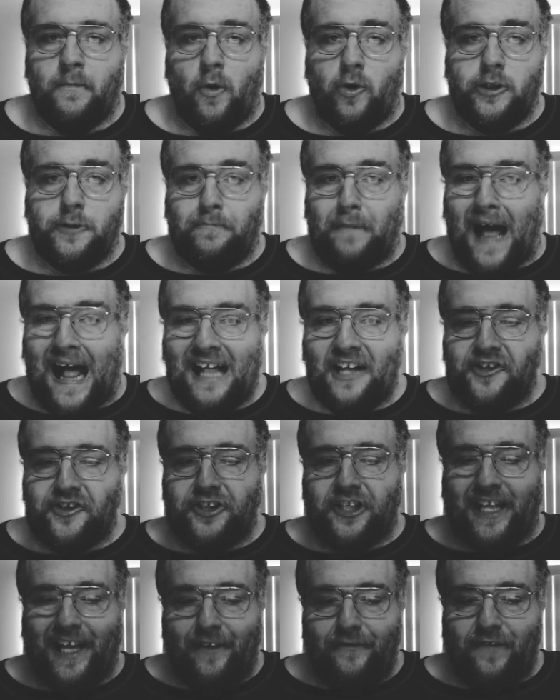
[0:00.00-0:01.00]
most
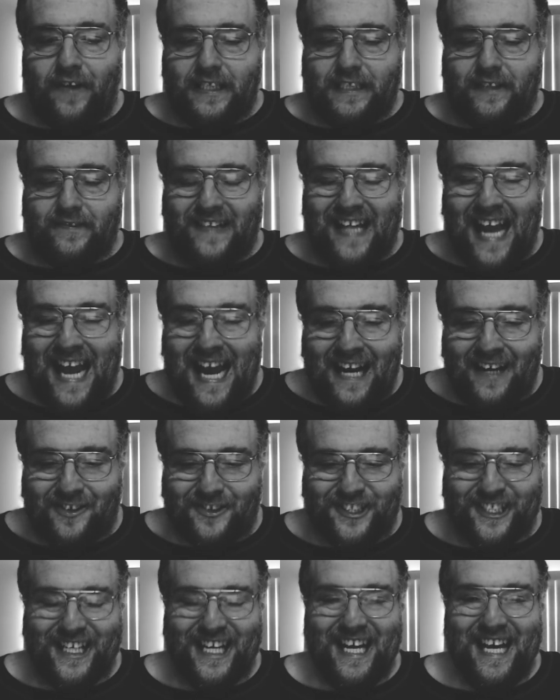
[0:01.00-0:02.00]
polished defensive
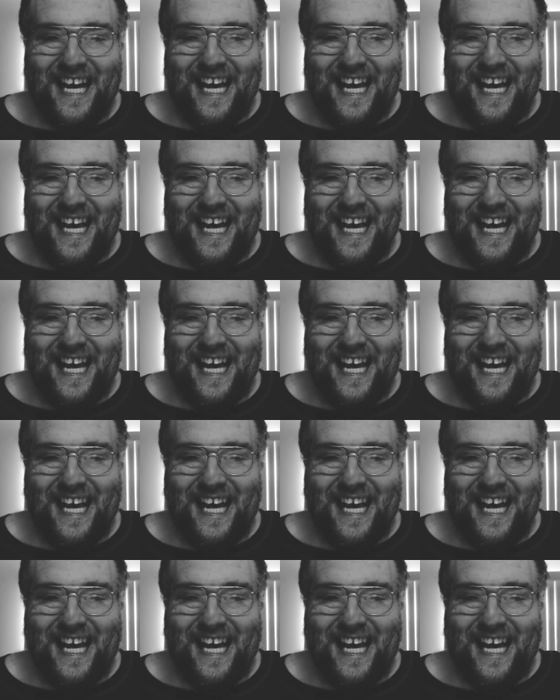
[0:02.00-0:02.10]
tackles